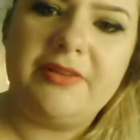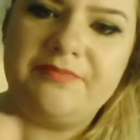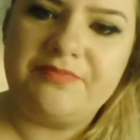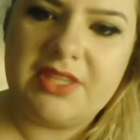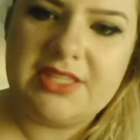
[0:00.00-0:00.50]

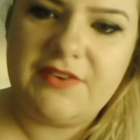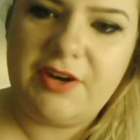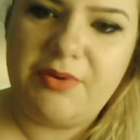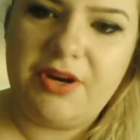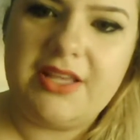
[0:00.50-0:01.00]
It's very
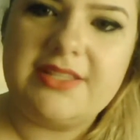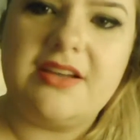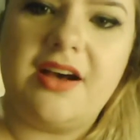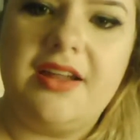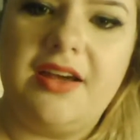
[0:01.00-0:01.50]
pretty. It's an
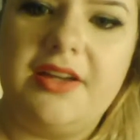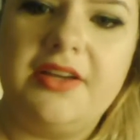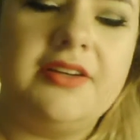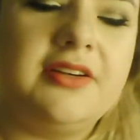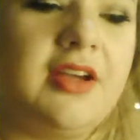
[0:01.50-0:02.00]
eyeliner,
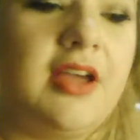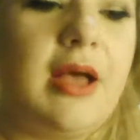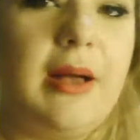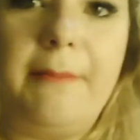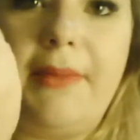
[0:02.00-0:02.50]

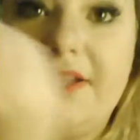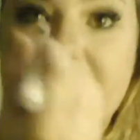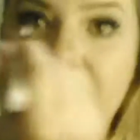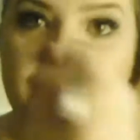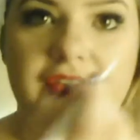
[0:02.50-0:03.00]
but it's
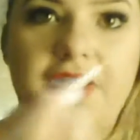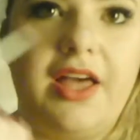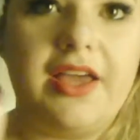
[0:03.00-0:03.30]
good for like, you know,